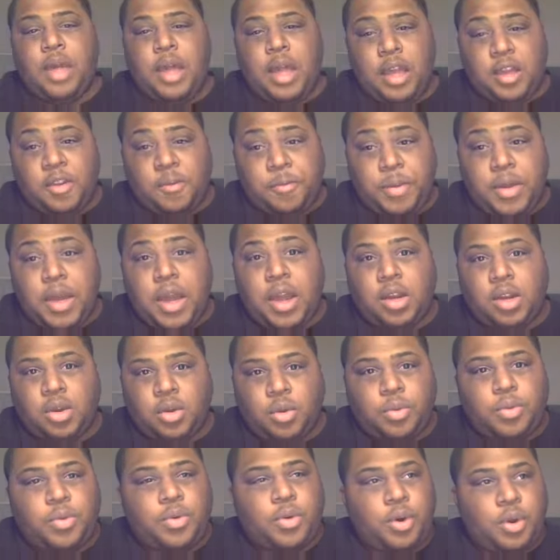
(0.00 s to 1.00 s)
The SBA
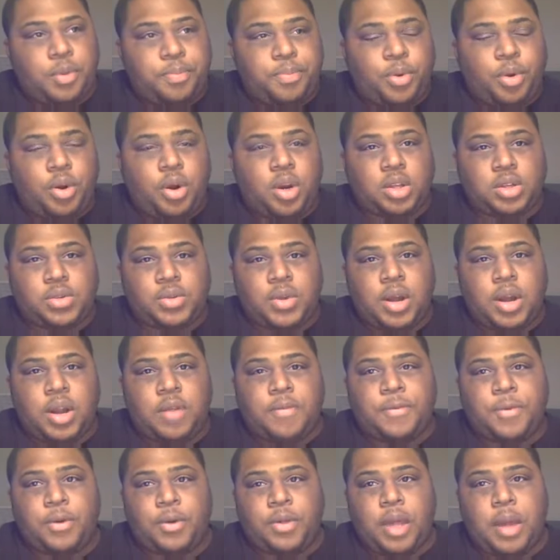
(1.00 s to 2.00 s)
do pull the
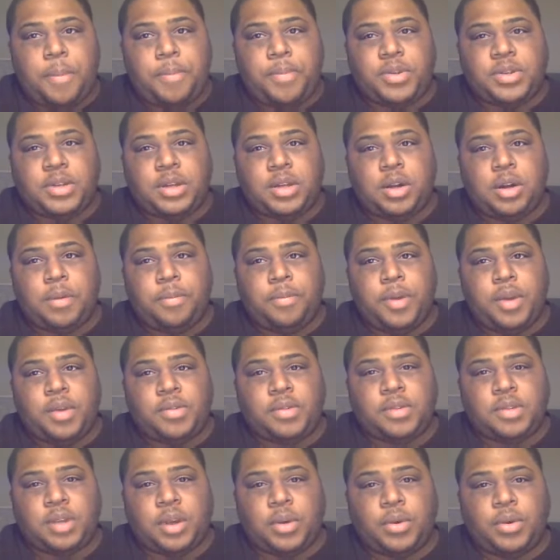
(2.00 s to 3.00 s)
credit for that particular
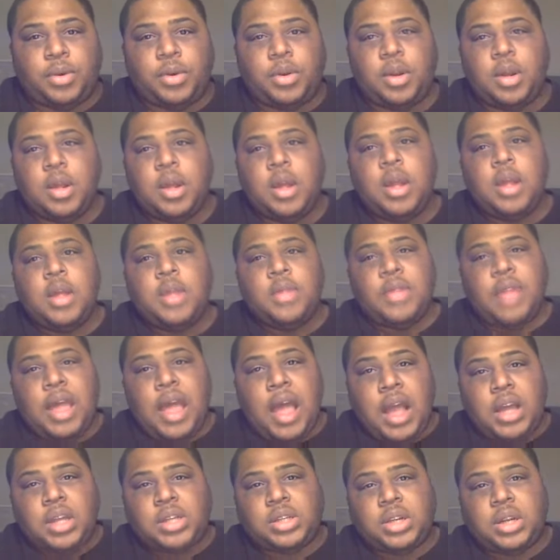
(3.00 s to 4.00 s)
business owner. They
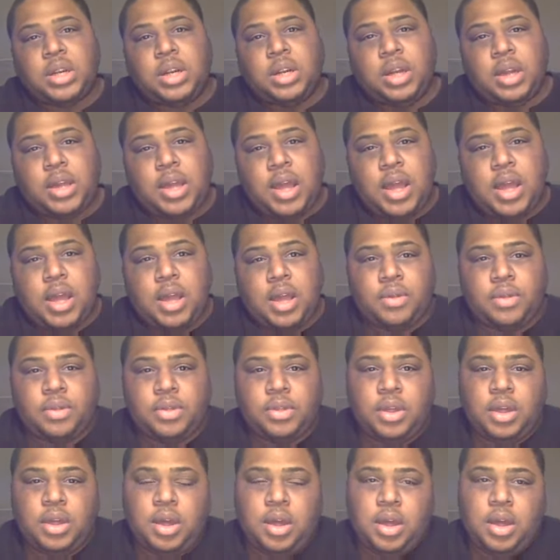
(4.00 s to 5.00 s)
actually look at
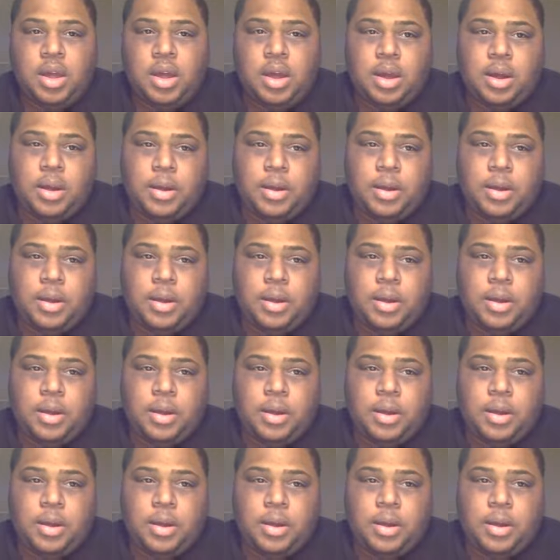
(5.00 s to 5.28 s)
the